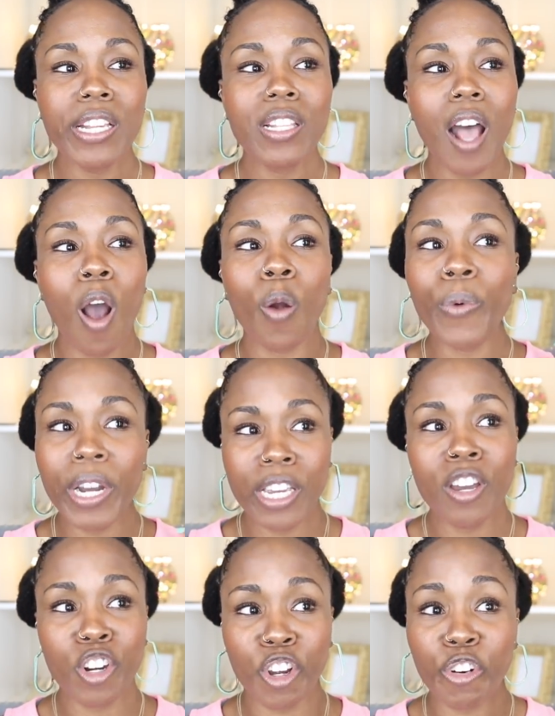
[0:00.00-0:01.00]
is
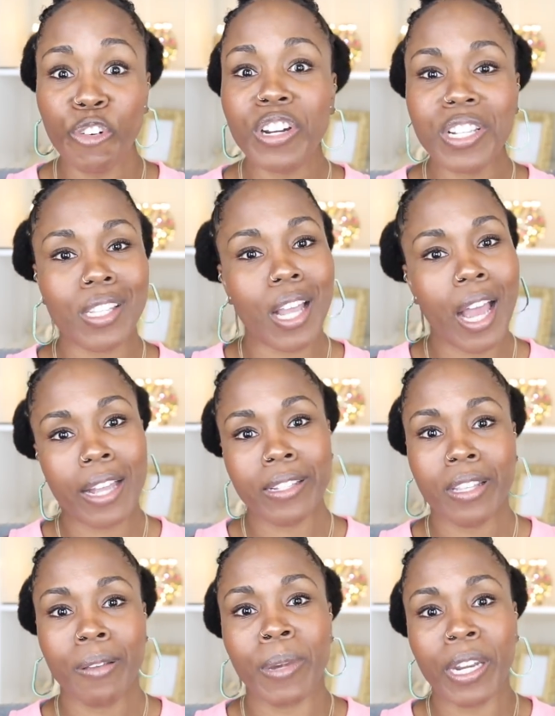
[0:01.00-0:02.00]
already gonna
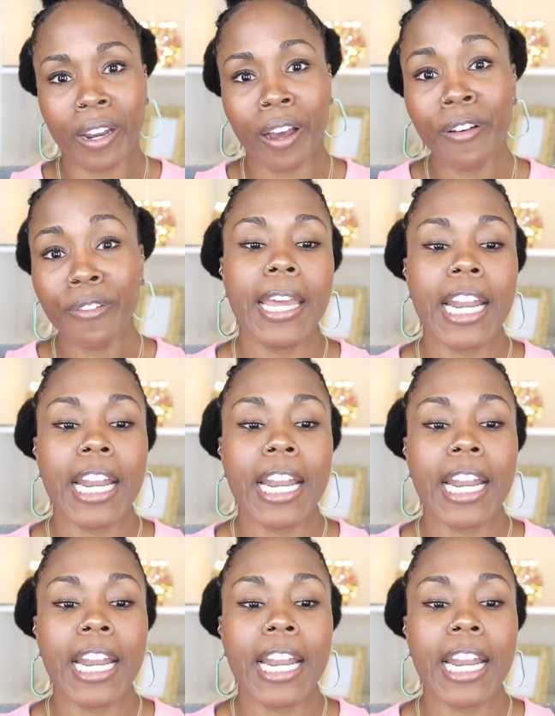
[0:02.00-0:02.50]
criticize them enough.